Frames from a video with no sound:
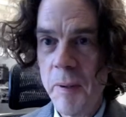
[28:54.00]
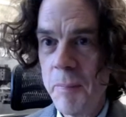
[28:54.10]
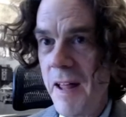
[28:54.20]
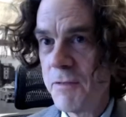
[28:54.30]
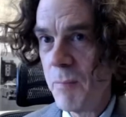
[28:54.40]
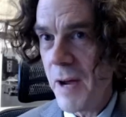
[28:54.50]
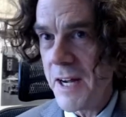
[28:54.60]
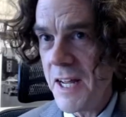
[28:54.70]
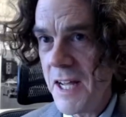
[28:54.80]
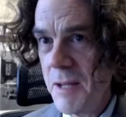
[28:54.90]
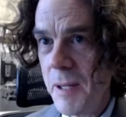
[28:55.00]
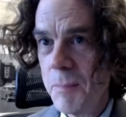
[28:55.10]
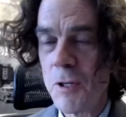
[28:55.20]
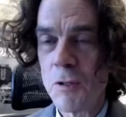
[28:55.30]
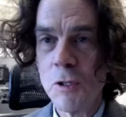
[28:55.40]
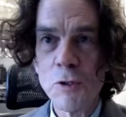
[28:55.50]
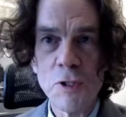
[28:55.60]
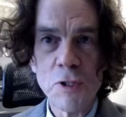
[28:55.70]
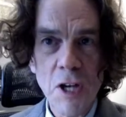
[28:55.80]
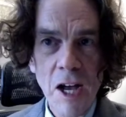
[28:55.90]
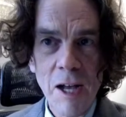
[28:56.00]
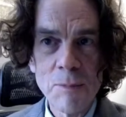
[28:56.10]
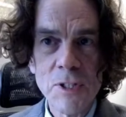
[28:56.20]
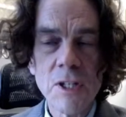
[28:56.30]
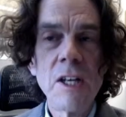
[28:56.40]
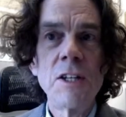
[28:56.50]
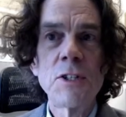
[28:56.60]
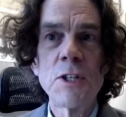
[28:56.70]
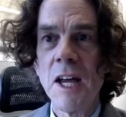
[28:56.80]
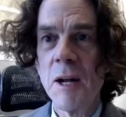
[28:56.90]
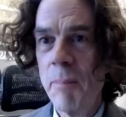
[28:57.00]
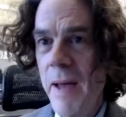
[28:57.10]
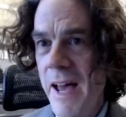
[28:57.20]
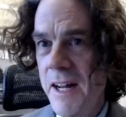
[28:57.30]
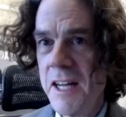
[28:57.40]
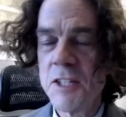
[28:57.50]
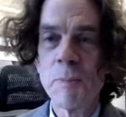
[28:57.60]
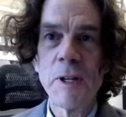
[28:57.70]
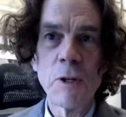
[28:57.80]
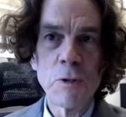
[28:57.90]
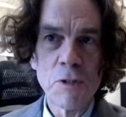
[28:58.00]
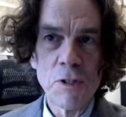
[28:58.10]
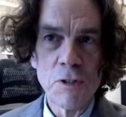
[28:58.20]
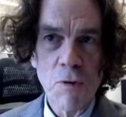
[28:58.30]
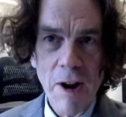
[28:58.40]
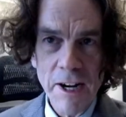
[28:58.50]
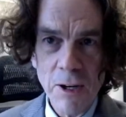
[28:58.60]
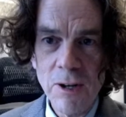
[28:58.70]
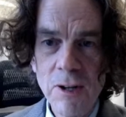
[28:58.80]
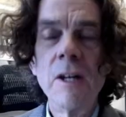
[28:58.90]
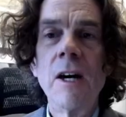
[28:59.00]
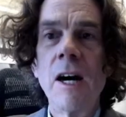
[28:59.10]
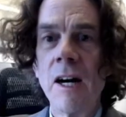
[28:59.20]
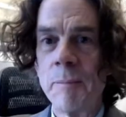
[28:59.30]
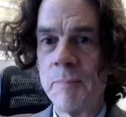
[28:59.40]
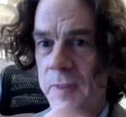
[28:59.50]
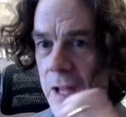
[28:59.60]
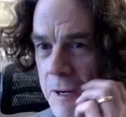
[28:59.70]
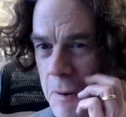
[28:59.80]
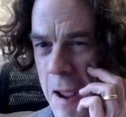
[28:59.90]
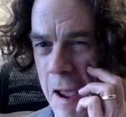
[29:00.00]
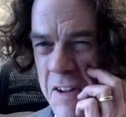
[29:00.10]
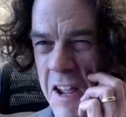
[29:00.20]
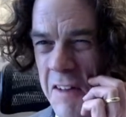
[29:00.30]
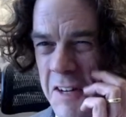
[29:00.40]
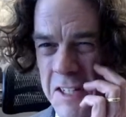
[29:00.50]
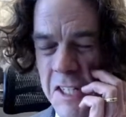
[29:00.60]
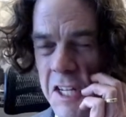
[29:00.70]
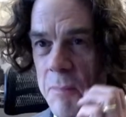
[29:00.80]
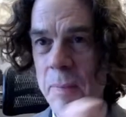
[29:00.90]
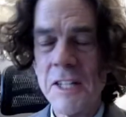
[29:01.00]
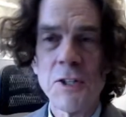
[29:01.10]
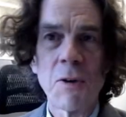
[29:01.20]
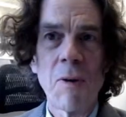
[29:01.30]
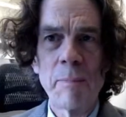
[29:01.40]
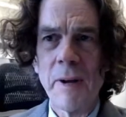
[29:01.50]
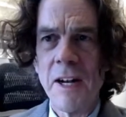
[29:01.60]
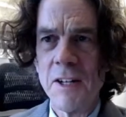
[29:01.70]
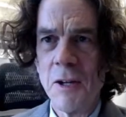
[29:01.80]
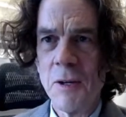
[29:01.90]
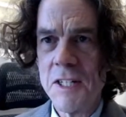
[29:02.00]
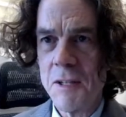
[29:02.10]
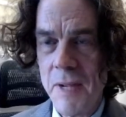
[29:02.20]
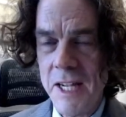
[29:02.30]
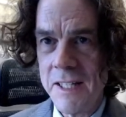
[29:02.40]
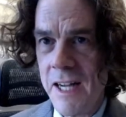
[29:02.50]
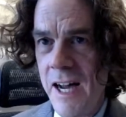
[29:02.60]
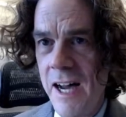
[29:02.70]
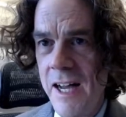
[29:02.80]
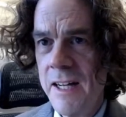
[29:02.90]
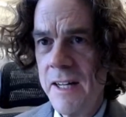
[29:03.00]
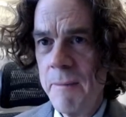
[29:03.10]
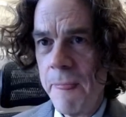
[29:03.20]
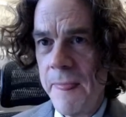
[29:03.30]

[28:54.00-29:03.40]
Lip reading: People have no money. People are losing jobs. She's got a bad husband who's a drinker. I don't have any evidence that he beats her up, but I know he's a mean guy,